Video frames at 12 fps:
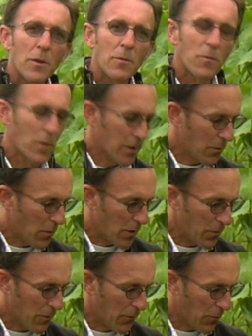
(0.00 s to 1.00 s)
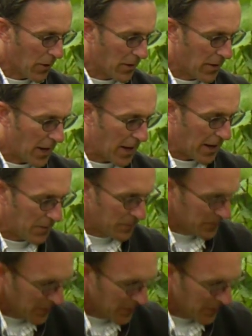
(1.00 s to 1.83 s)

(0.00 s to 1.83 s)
we really want to avoid that.